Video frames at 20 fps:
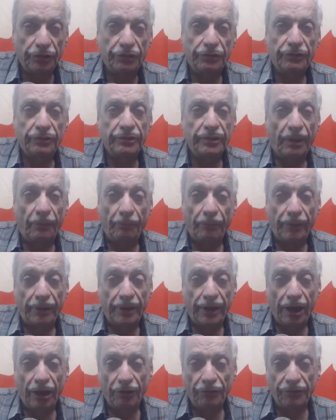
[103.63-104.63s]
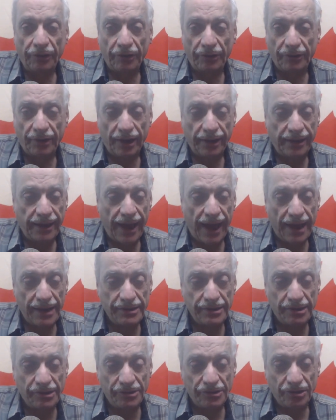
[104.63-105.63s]
is something else. a
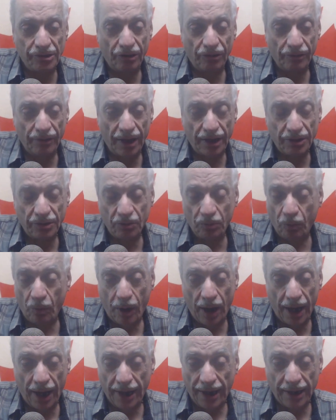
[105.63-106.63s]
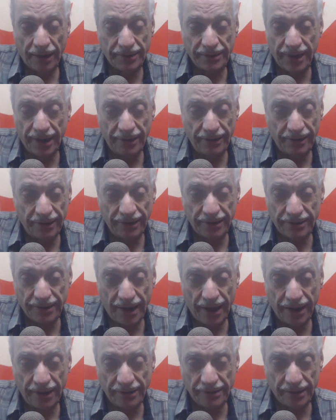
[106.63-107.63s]
sarcastic, so that's why I say these
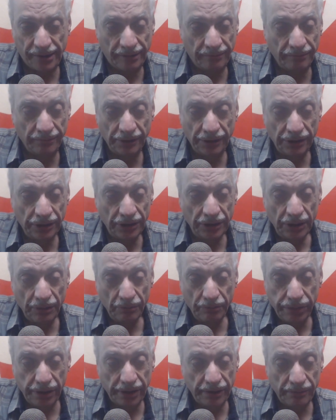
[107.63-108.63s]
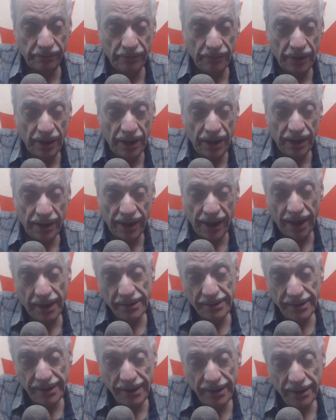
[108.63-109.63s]
things. And but can
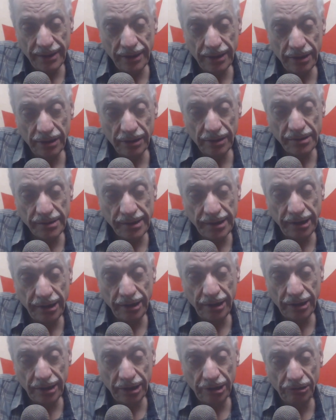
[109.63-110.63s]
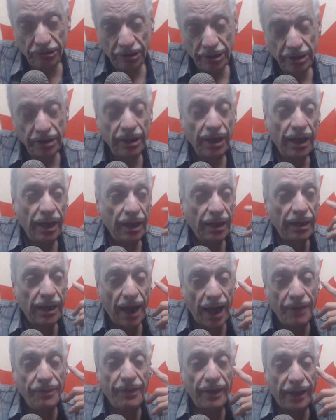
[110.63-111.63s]
I see seeing clearly?
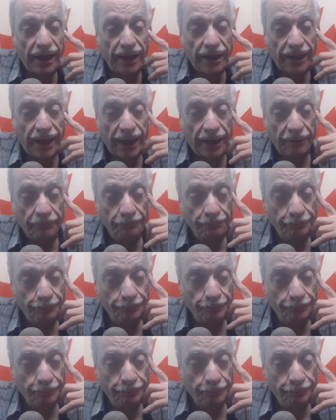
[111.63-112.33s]
I think I can.